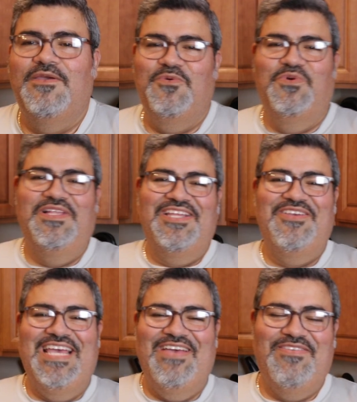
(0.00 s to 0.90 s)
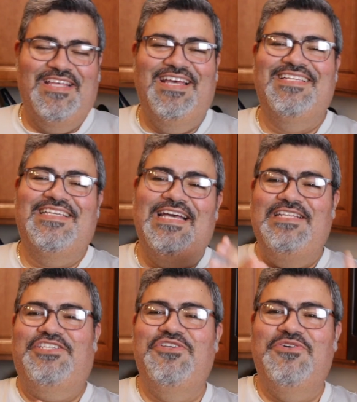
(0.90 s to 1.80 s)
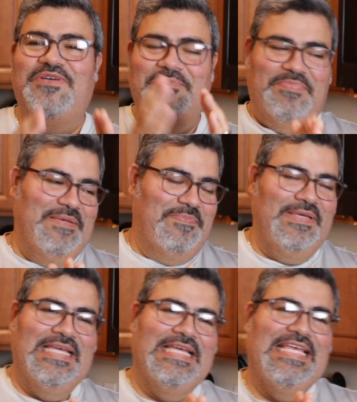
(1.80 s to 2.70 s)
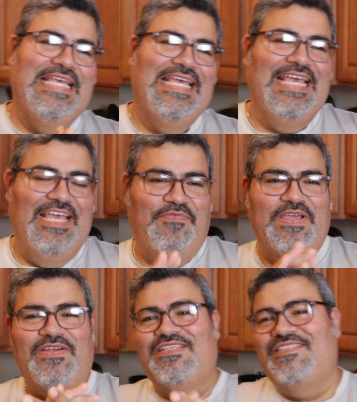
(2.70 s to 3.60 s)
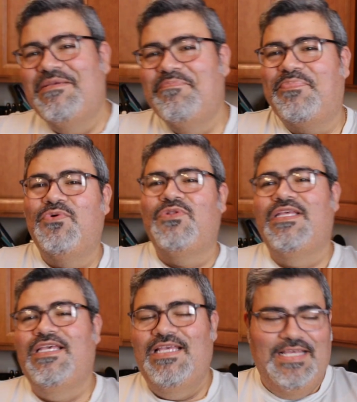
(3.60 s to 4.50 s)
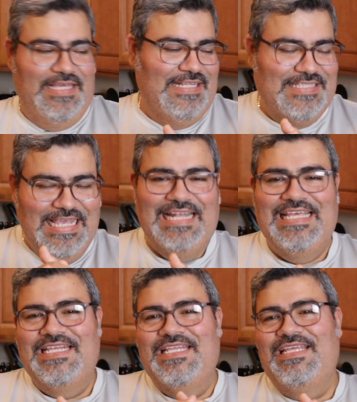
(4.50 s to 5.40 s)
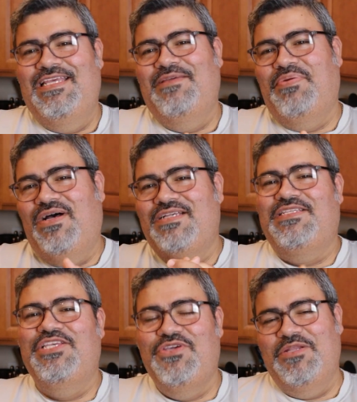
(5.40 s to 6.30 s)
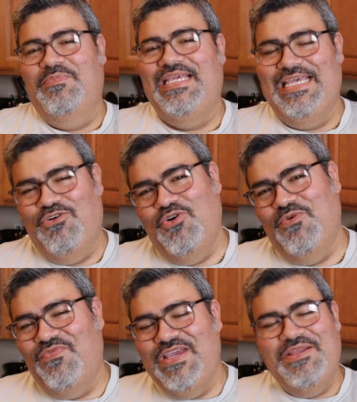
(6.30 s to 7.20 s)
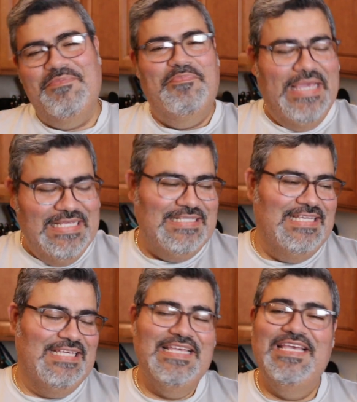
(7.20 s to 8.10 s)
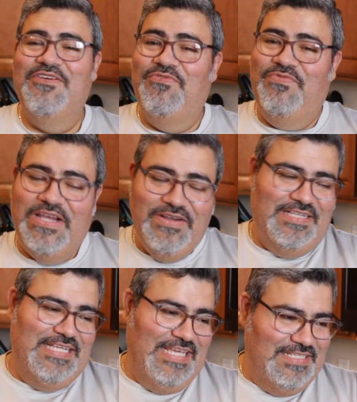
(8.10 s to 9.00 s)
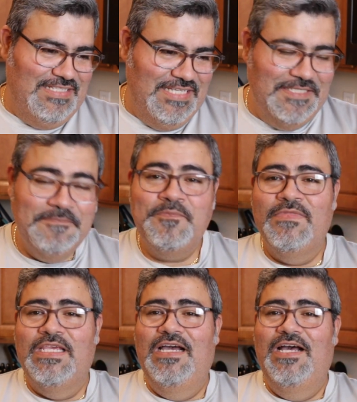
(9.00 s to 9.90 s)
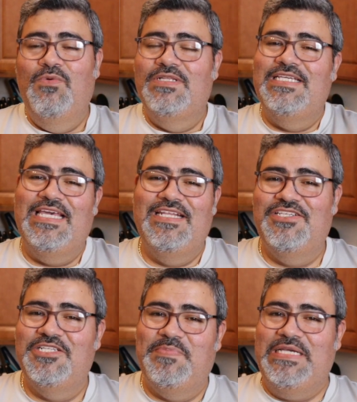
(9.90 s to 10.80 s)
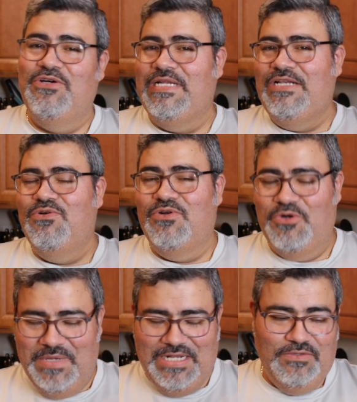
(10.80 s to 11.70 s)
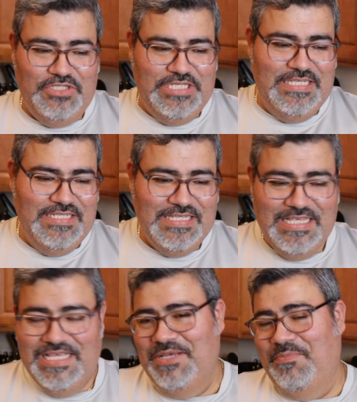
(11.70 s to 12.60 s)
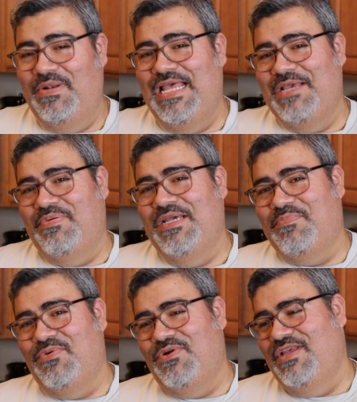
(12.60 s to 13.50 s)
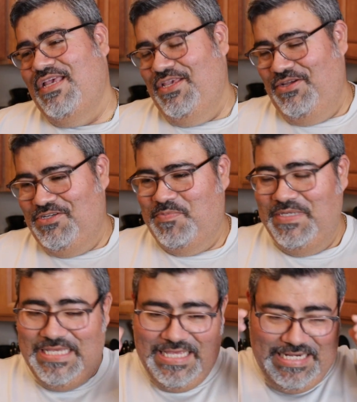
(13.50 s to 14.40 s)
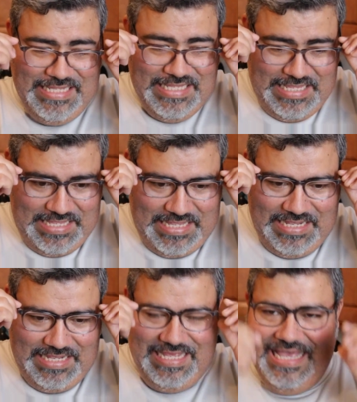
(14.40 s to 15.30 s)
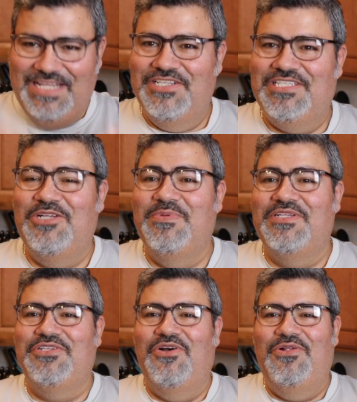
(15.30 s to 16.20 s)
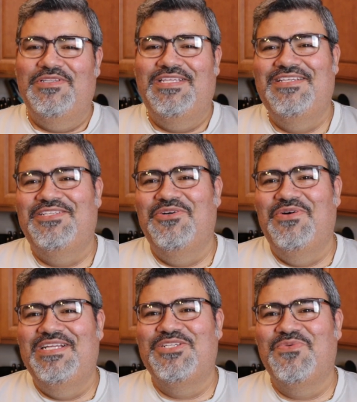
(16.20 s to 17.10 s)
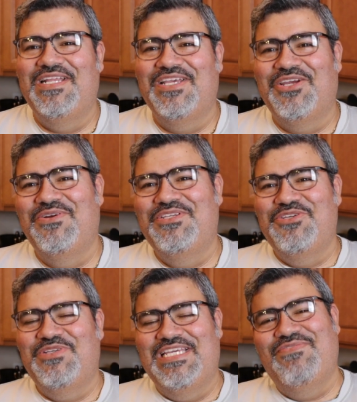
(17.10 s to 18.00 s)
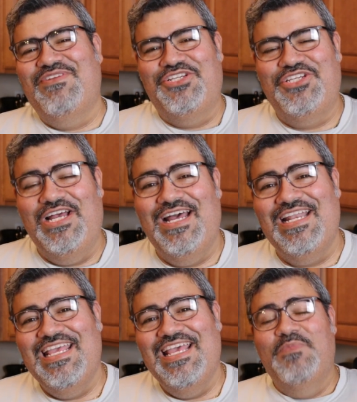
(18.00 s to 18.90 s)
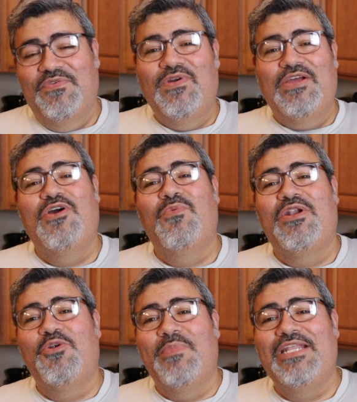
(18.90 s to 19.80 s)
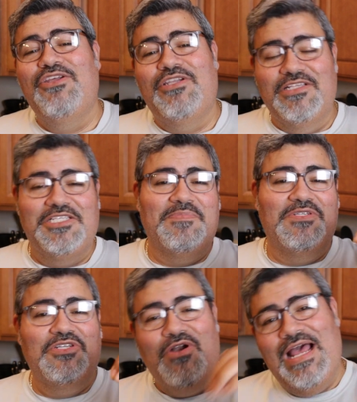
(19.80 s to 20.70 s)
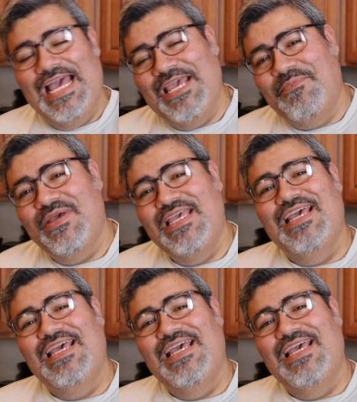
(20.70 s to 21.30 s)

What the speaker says: Well, there you have it, guys. Cacio e Pepe, a very simple Italian pasta you can make at home. Very basic, very tasty. Once again, it's just Pecorino Romano cheese, black pepper, your spaghetti, and just a little bit of salt. So I just want to encourage you to give it a shot. Before I go, I want to remind you to subscribe,